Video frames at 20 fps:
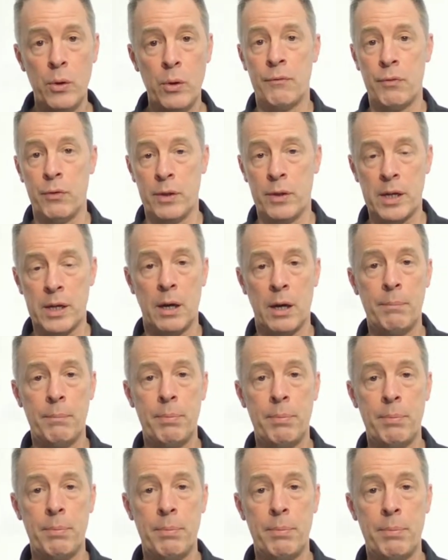for the
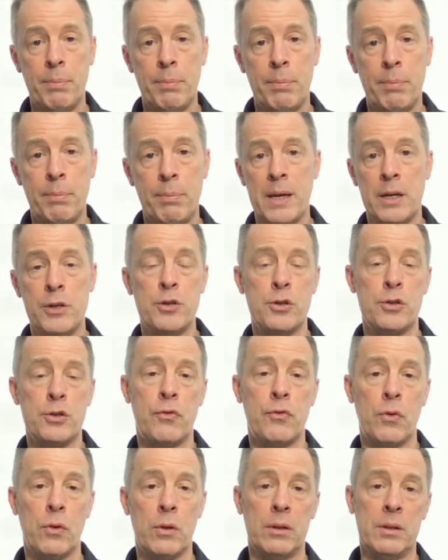company, for the managers,
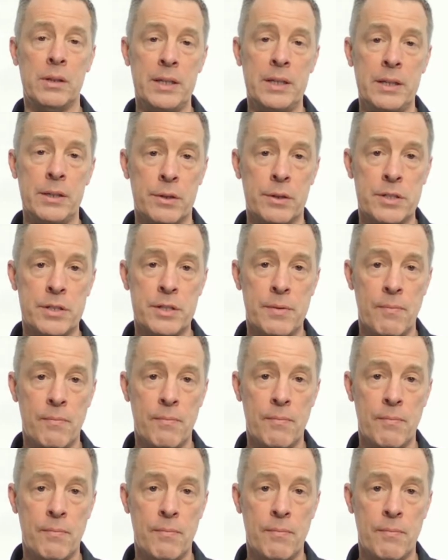for the leaders.